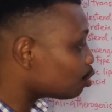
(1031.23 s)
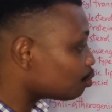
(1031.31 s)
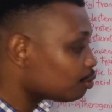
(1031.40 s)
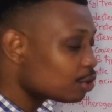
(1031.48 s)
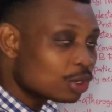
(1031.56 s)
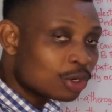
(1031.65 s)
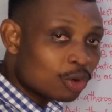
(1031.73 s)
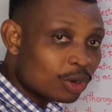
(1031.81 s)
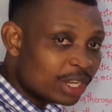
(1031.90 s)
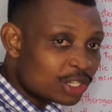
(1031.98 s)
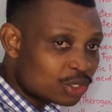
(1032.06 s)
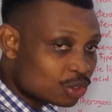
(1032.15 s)
of
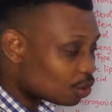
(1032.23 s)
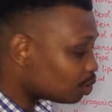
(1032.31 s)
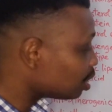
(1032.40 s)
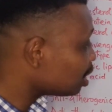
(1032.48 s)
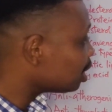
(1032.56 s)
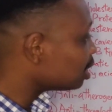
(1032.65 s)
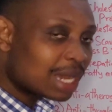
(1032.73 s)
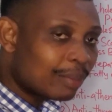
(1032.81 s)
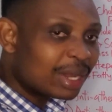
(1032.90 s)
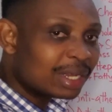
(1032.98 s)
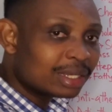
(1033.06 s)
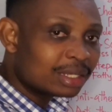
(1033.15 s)
cholesterol,
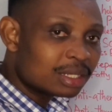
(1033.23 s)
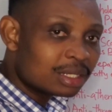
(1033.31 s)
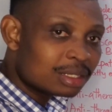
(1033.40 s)
thereby